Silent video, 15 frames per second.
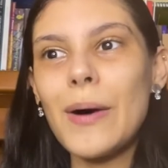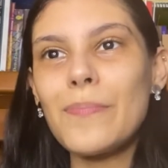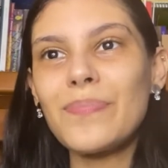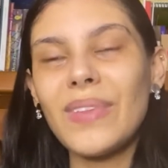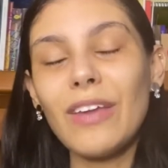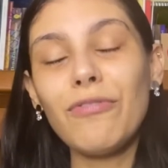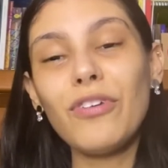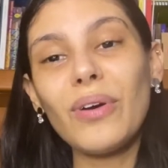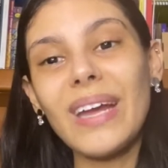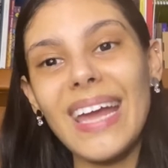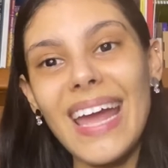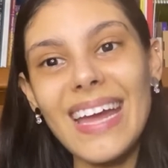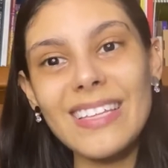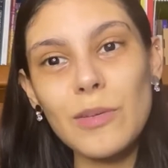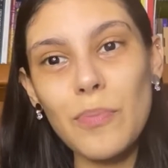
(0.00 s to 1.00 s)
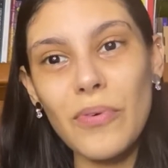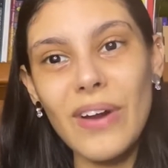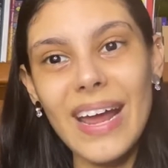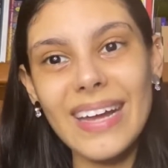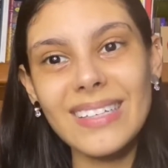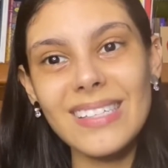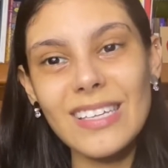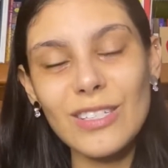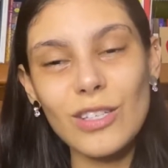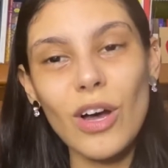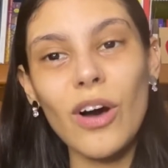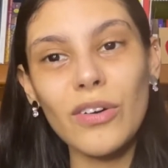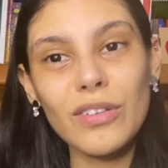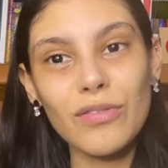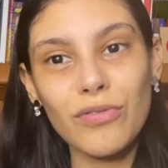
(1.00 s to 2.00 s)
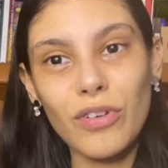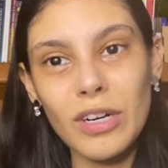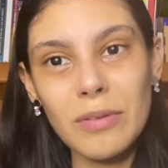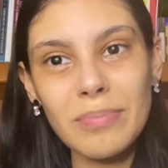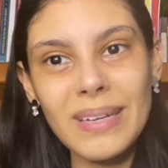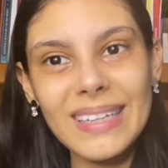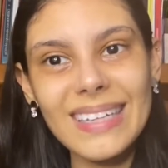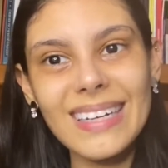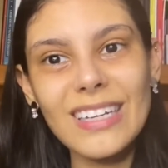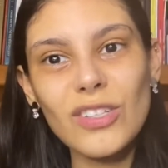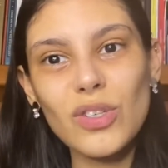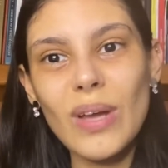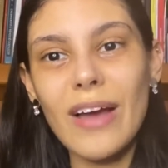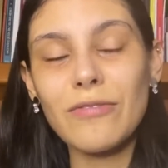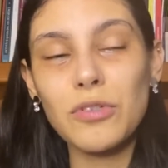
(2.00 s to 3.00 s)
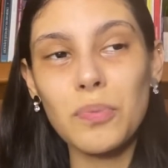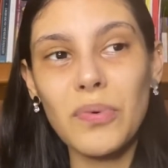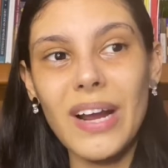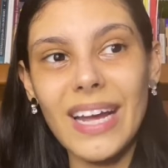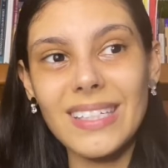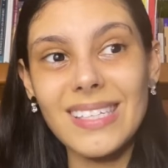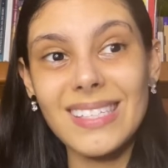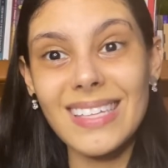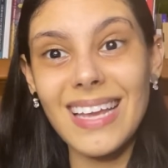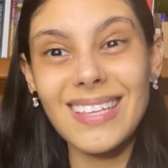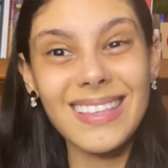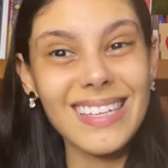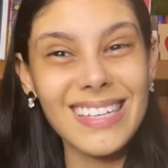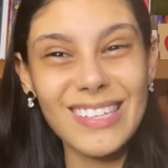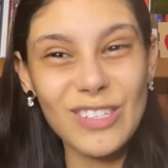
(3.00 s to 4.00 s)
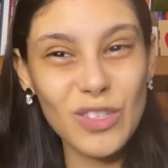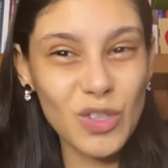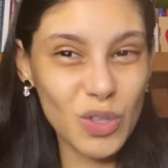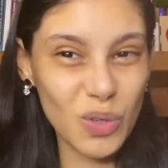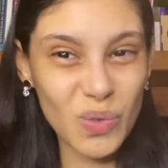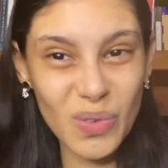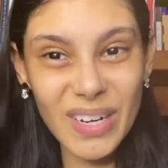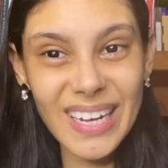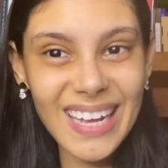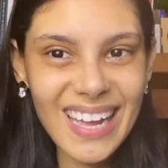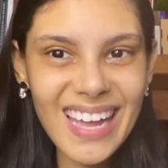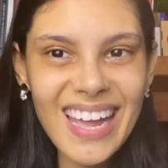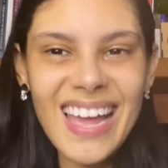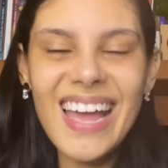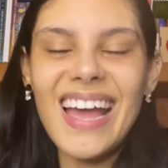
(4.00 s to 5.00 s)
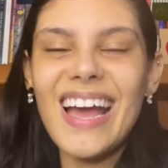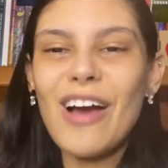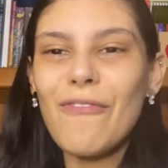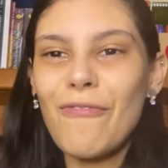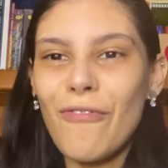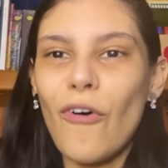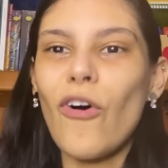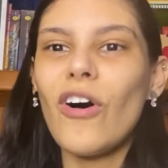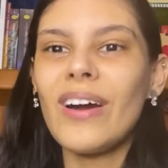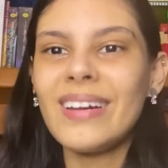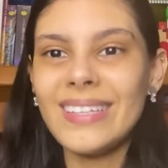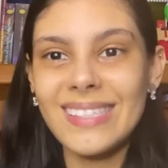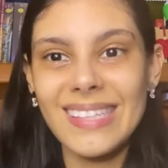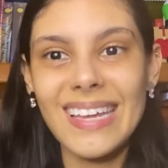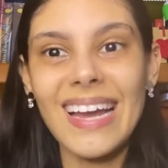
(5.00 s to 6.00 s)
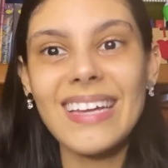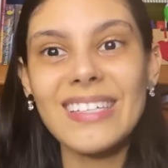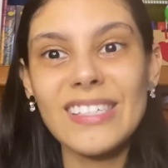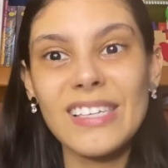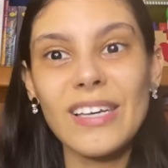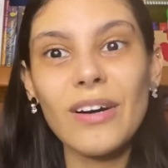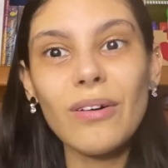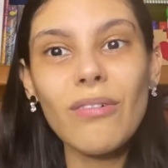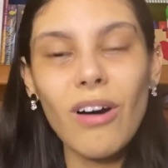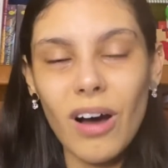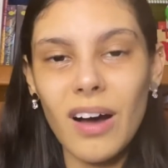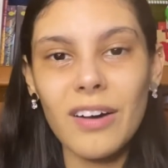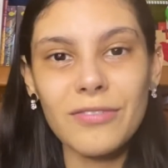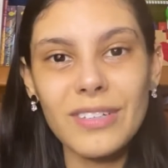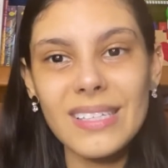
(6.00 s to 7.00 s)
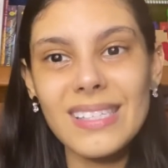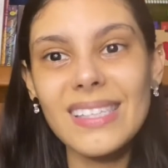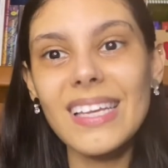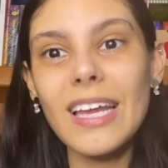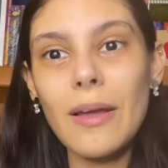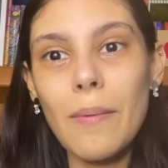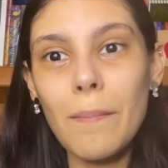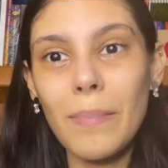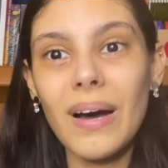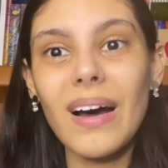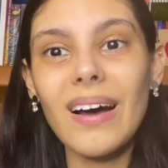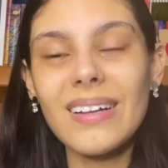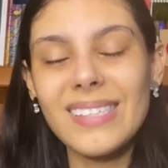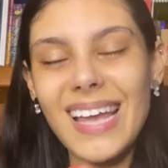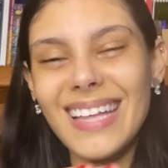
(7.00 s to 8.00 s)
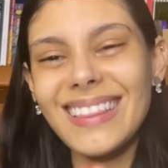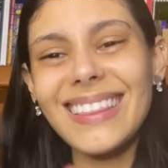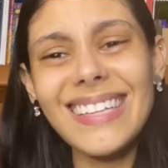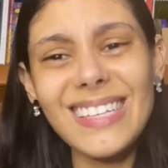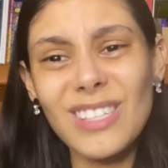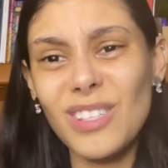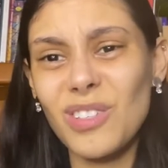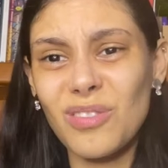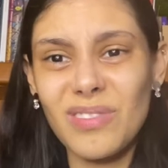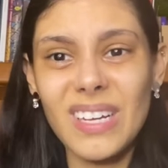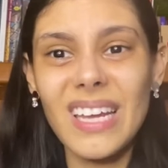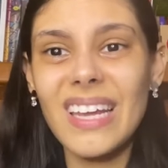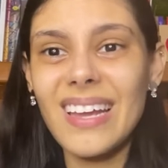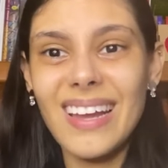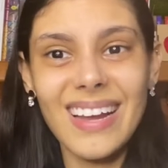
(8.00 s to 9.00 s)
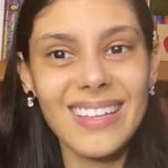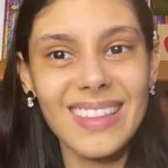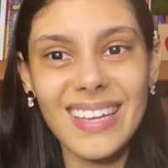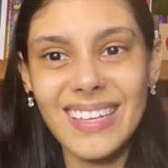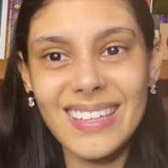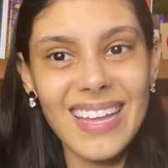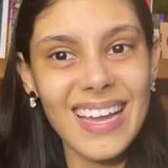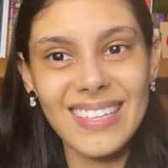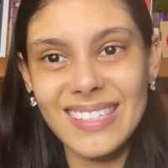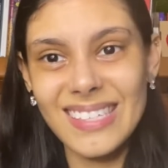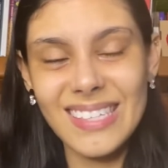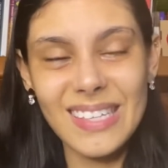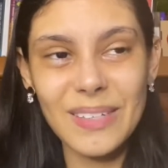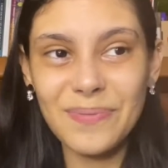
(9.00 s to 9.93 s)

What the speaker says: If you can't practice all the 4 abilities, you have to practice at least 3. 4 is the ideal, obviously, but at least 3, I think that's